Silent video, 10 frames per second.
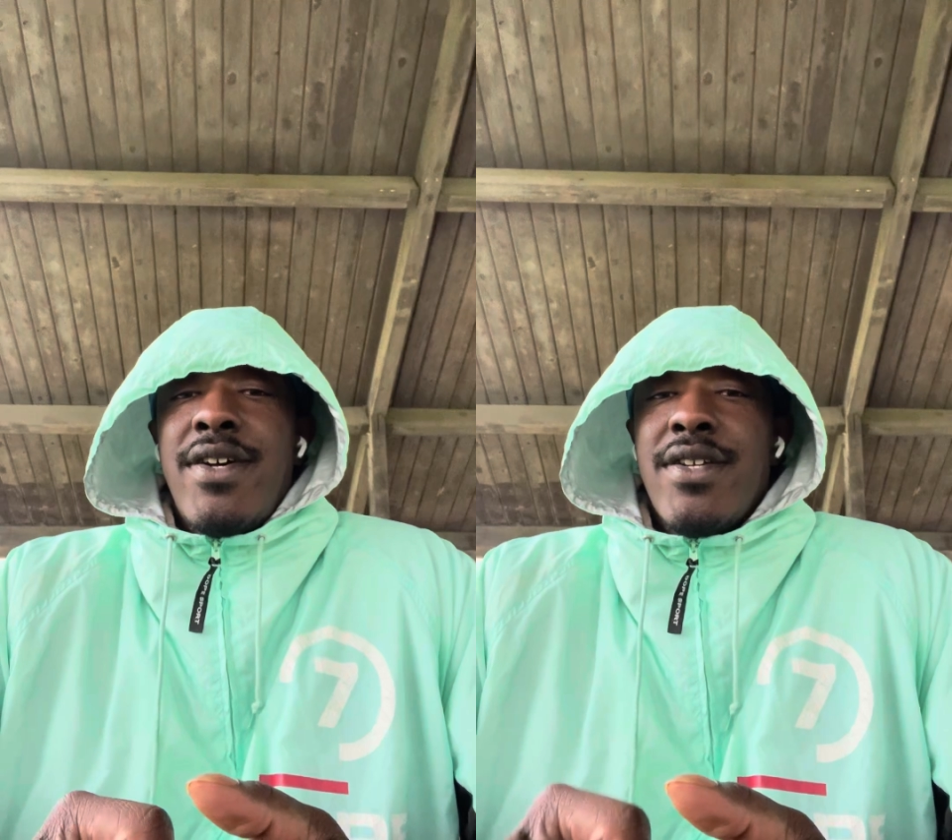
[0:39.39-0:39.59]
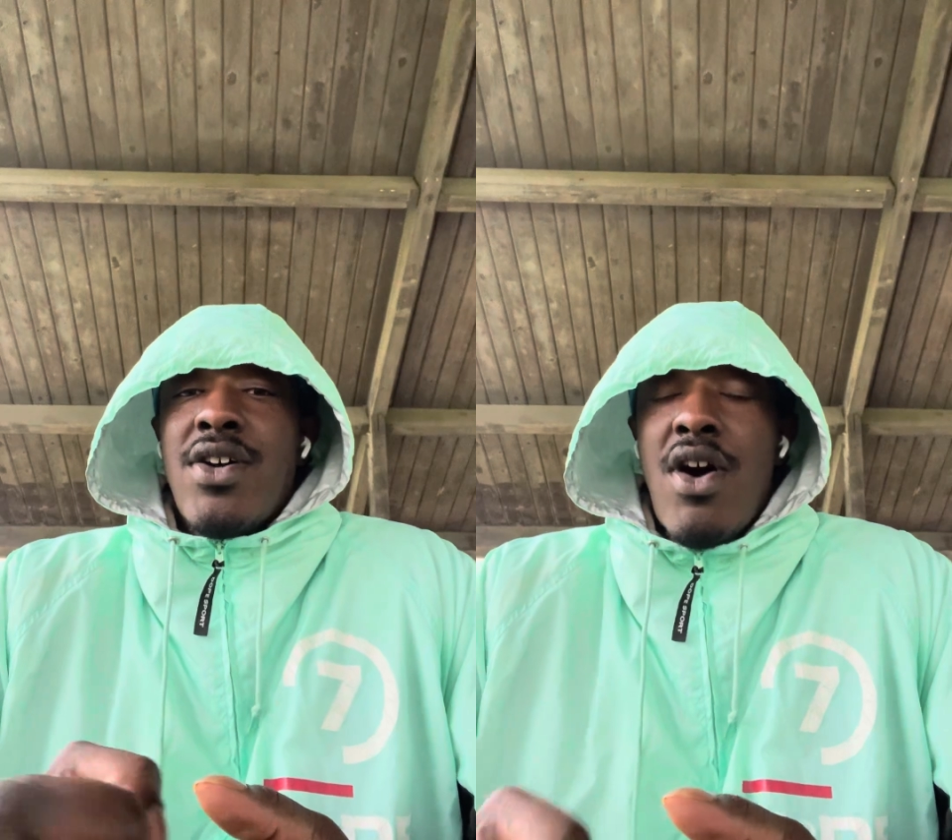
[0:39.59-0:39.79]

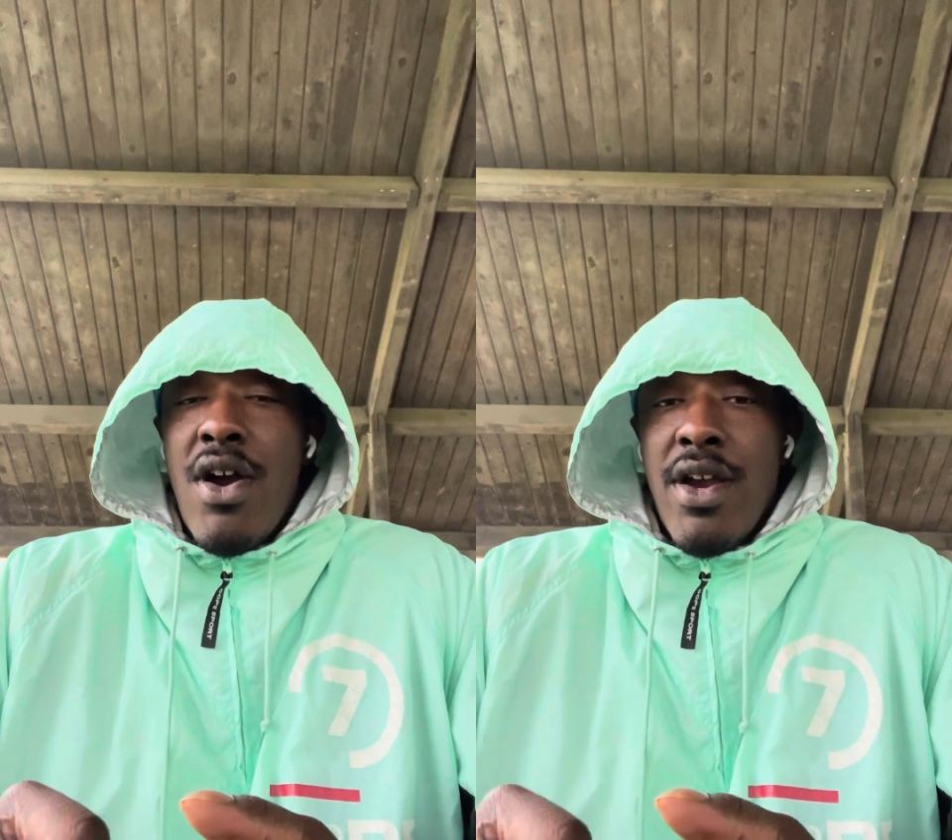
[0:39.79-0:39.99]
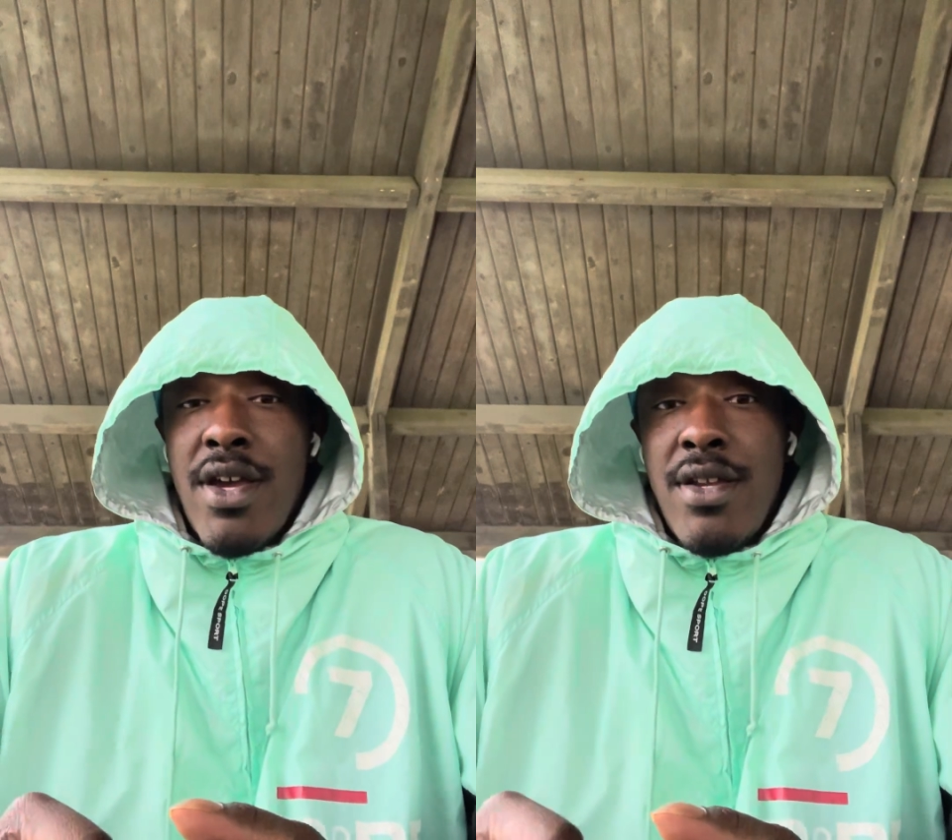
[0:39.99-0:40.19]

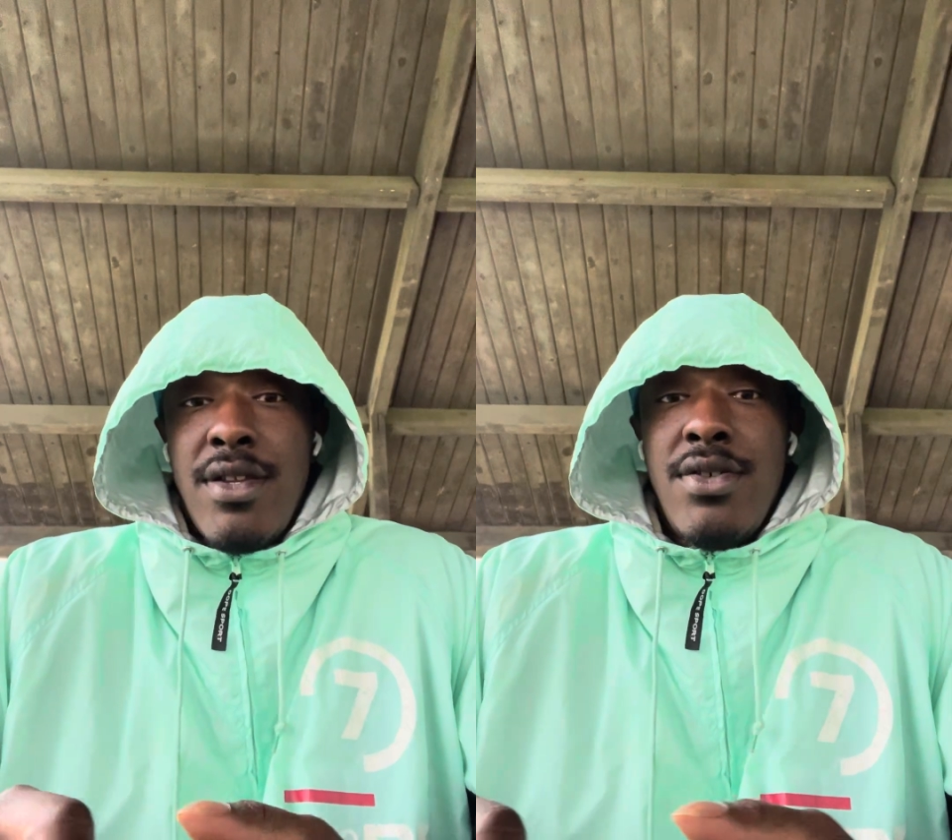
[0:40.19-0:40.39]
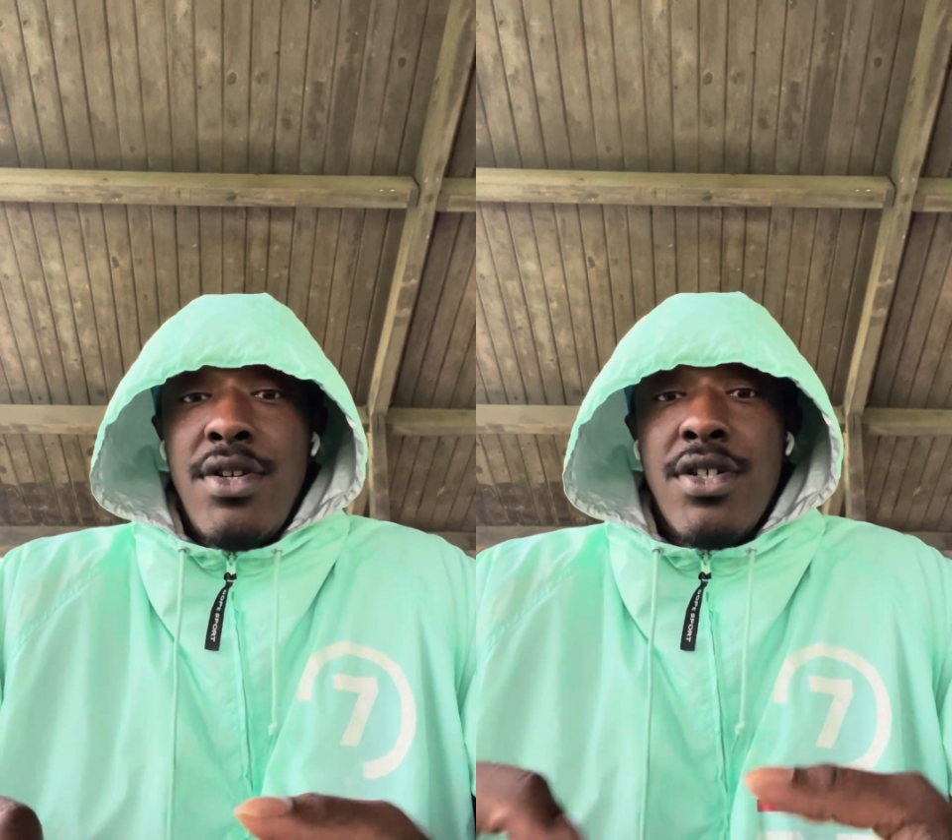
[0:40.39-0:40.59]
target
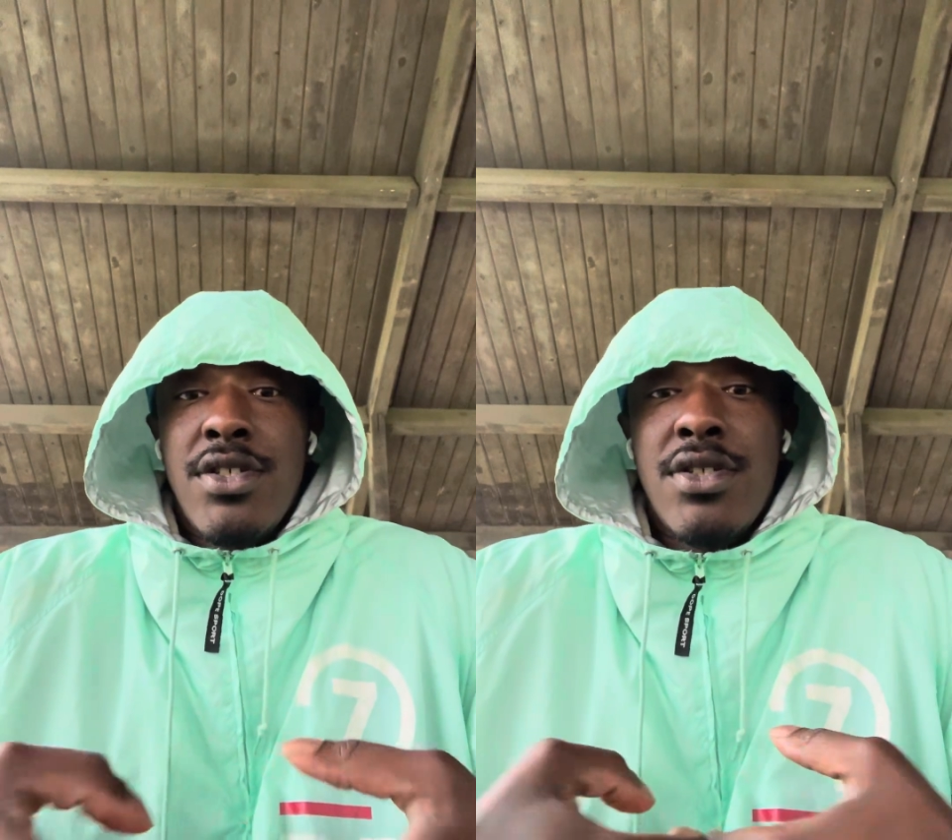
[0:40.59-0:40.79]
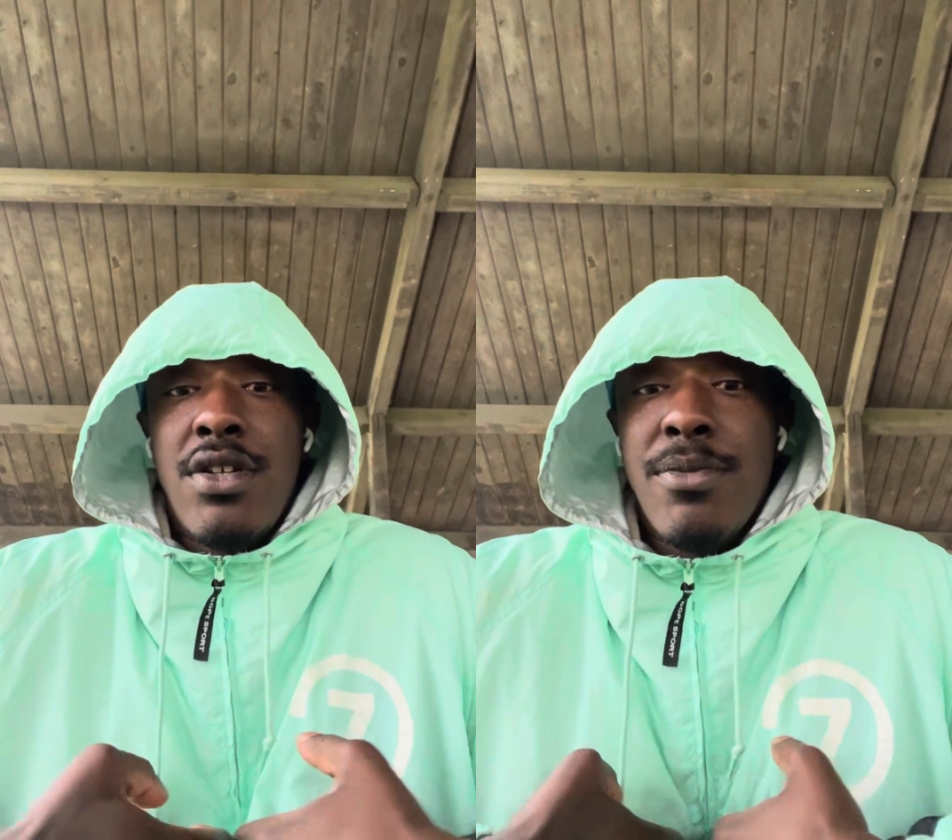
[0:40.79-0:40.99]
to your
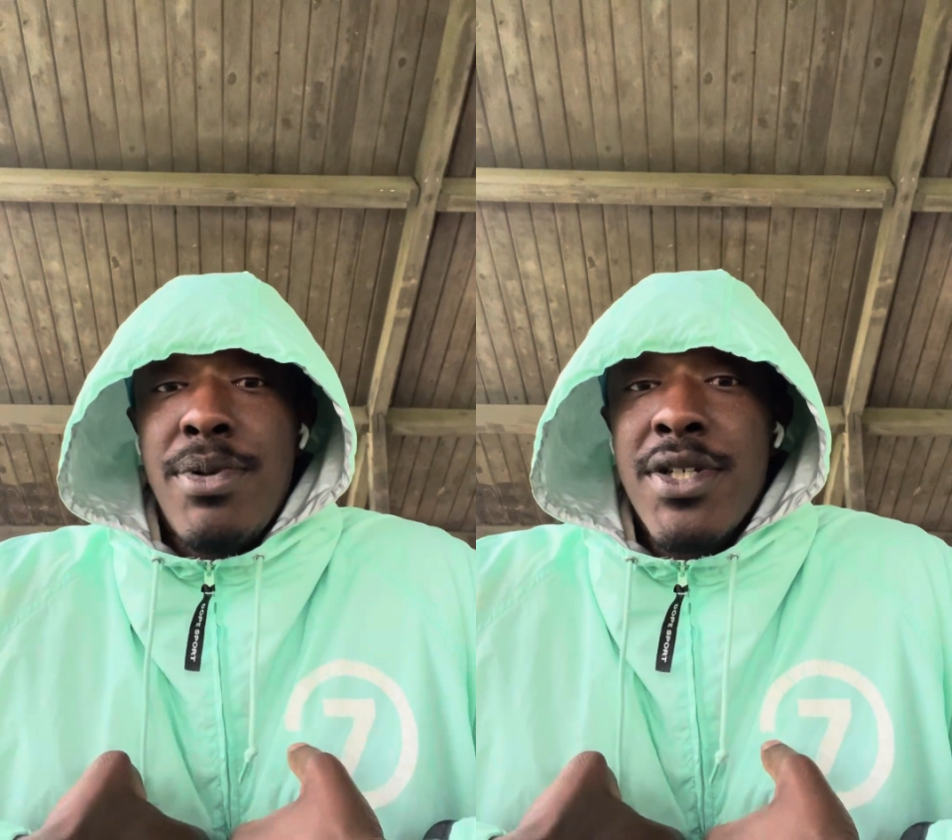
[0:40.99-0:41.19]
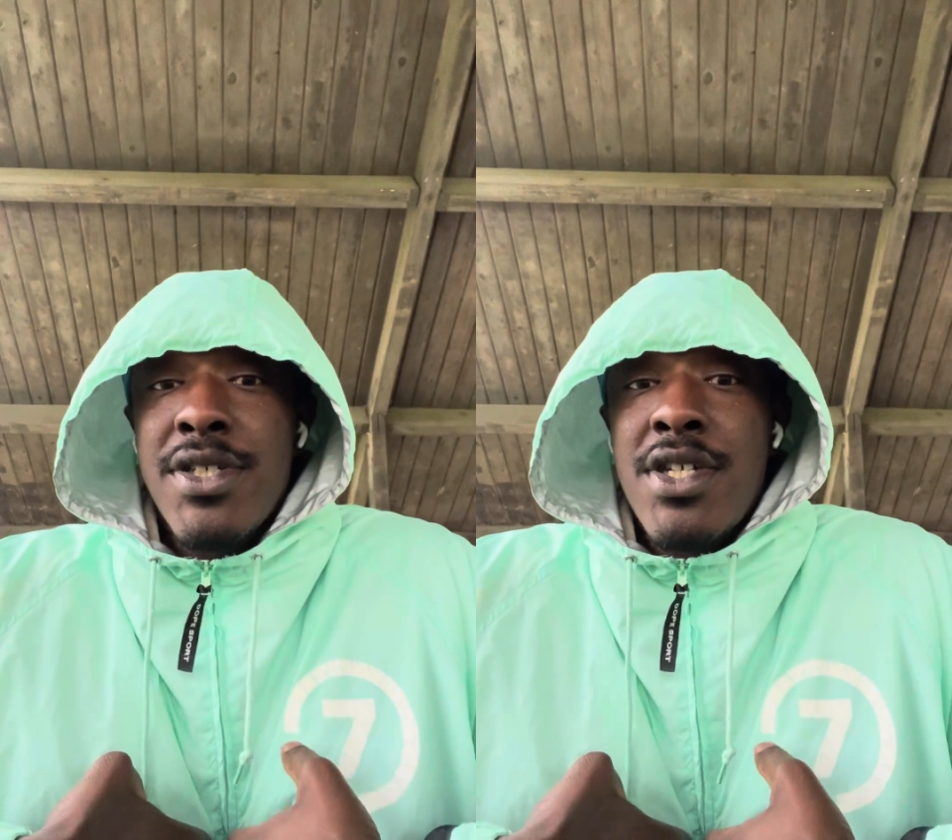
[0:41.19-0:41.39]
solar
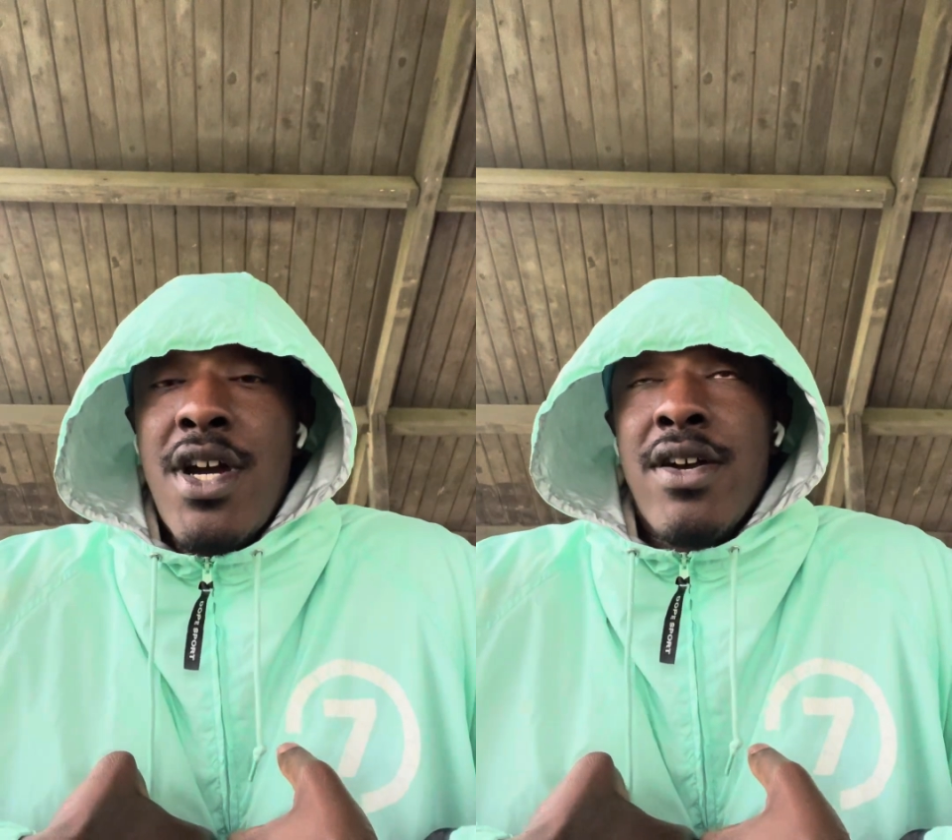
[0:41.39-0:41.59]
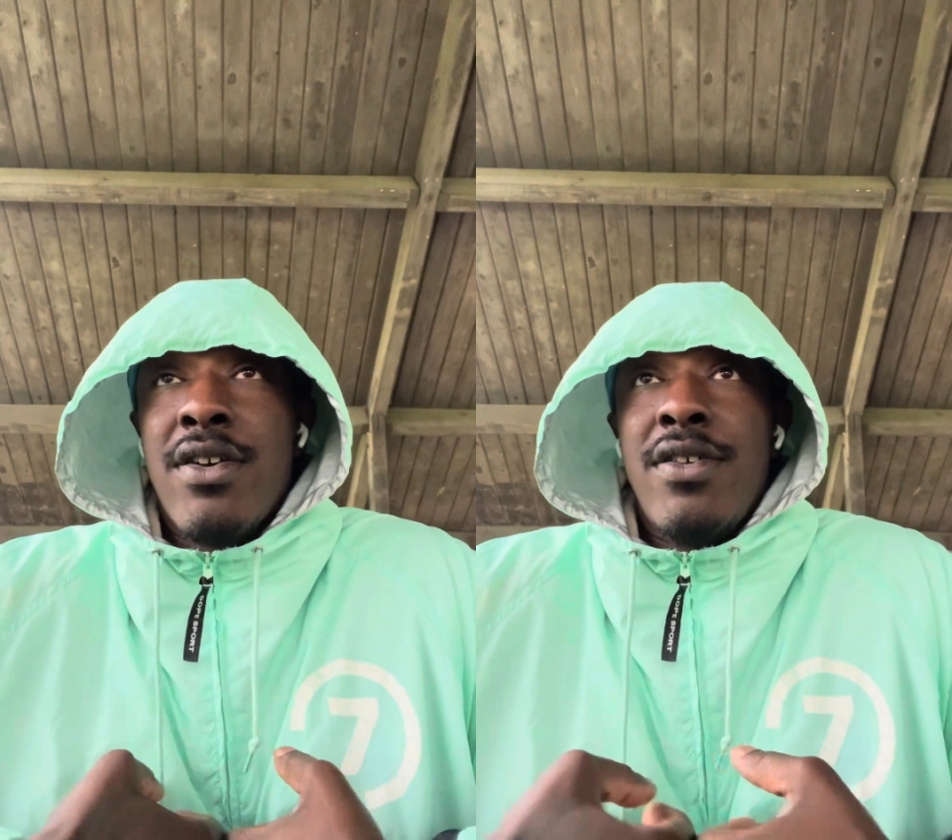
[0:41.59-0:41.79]
plex
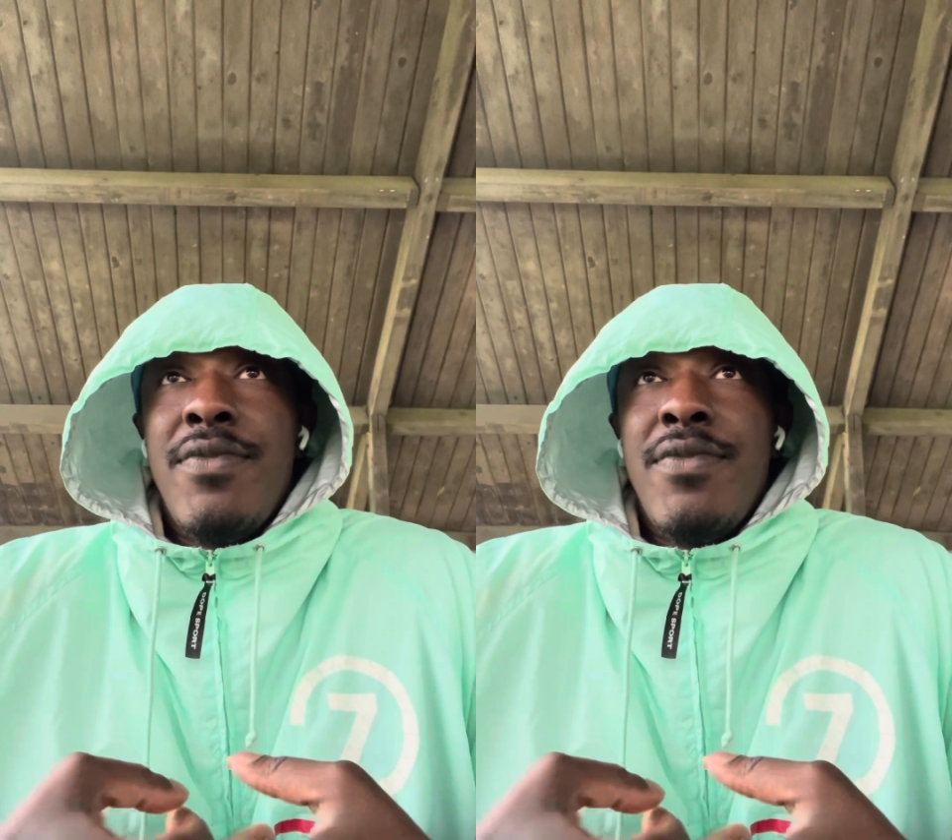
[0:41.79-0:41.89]
chakra.